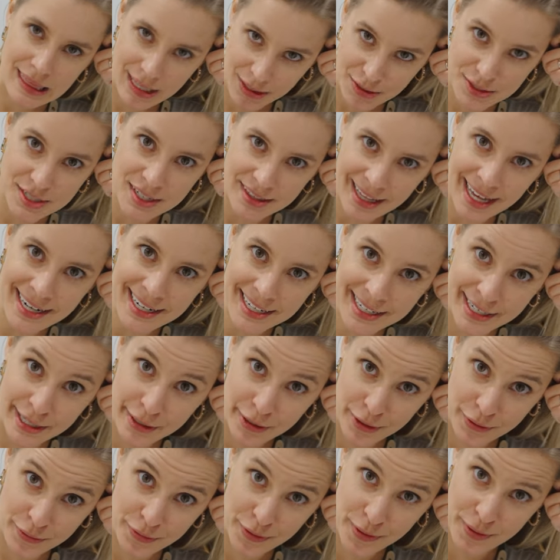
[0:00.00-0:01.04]
There's a lot of
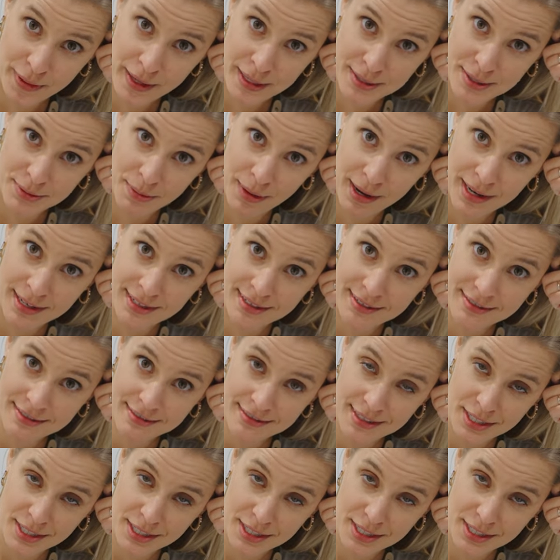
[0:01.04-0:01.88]
gear for this one.